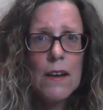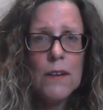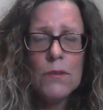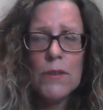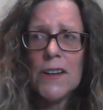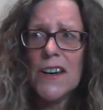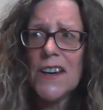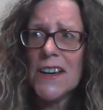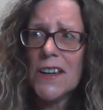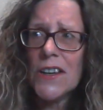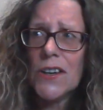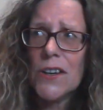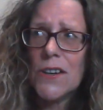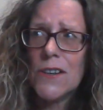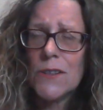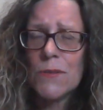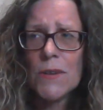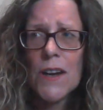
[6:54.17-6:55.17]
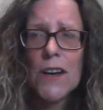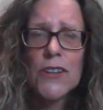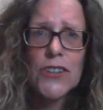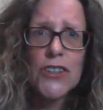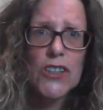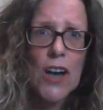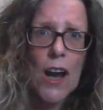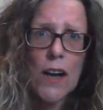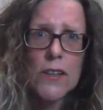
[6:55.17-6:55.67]
We don't accuse. We don't
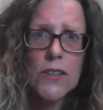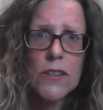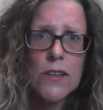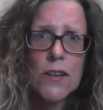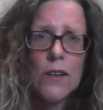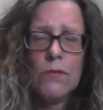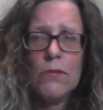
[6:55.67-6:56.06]
judge.